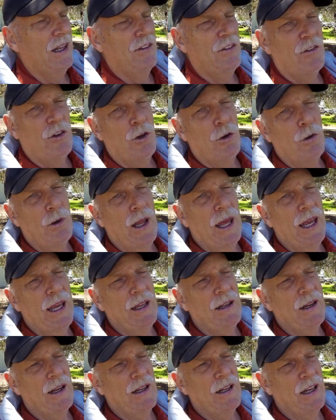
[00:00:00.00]
it's too
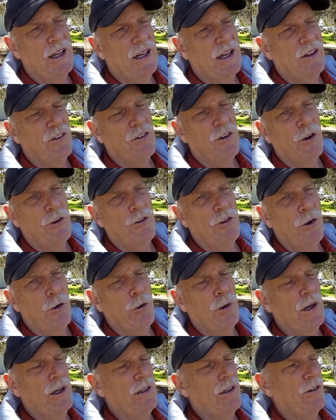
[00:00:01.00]
late, and then it starts
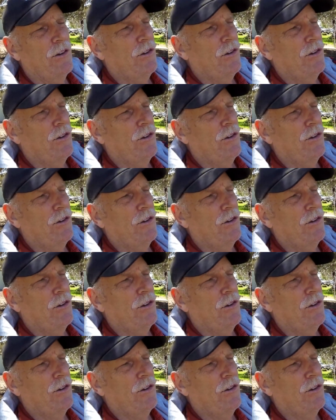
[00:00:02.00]
hurting the